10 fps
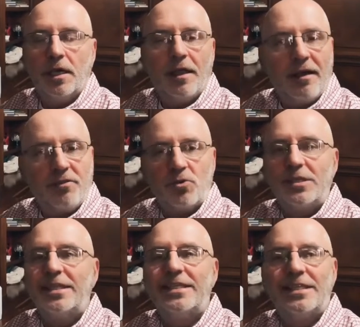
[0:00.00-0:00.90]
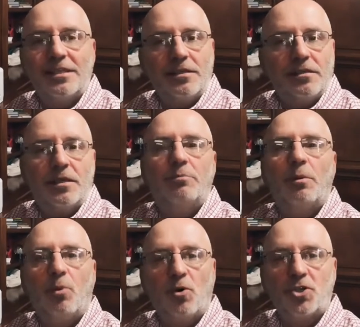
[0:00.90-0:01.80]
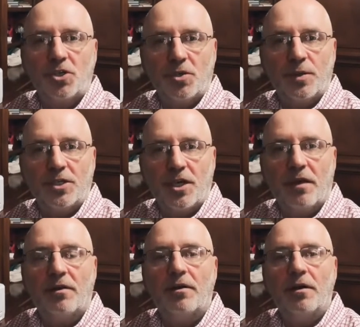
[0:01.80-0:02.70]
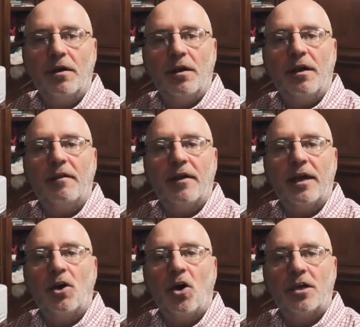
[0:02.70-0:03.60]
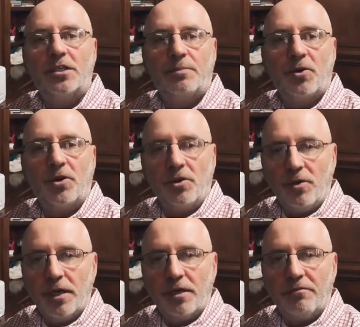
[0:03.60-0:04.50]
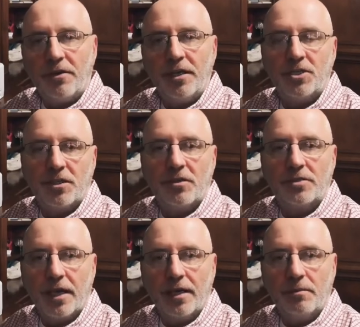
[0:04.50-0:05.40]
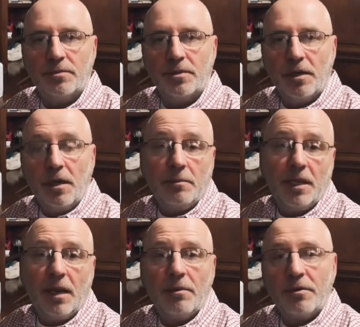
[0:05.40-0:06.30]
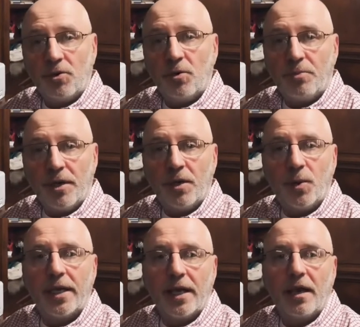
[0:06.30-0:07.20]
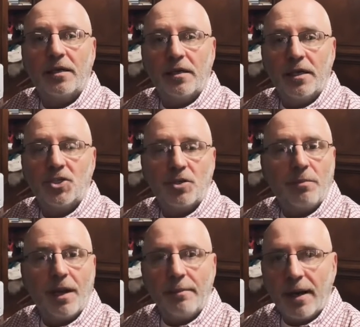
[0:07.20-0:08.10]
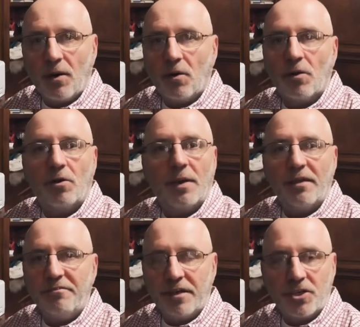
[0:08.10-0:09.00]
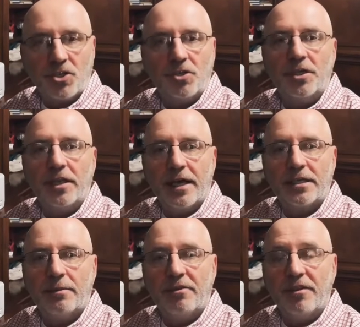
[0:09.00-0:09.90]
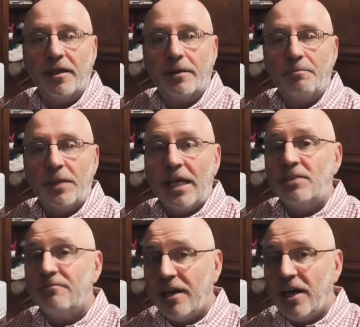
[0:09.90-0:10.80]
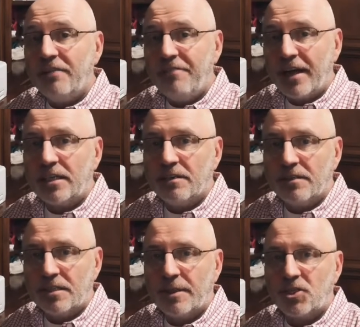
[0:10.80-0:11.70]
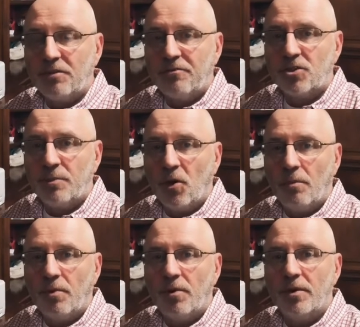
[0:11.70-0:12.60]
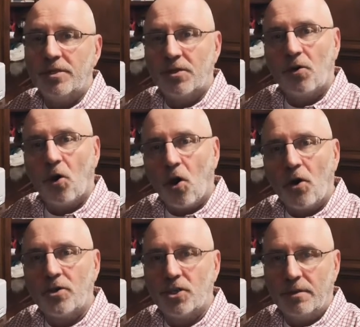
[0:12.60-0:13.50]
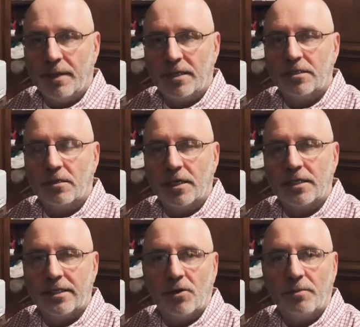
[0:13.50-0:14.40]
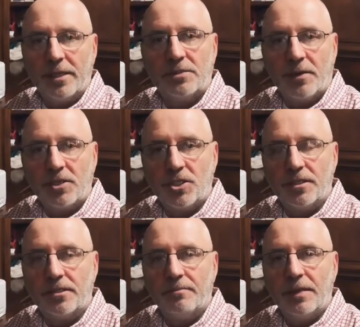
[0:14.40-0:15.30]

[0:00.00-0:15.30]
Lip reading: They have those listed in proportion to each other, and then a cost per unit for each of those items. Being able to do a pretty quick calculation by barrel or by finished good, that type of thing. It's very effective, especially for small breweries that are largely based on Excel-based spreadsheets.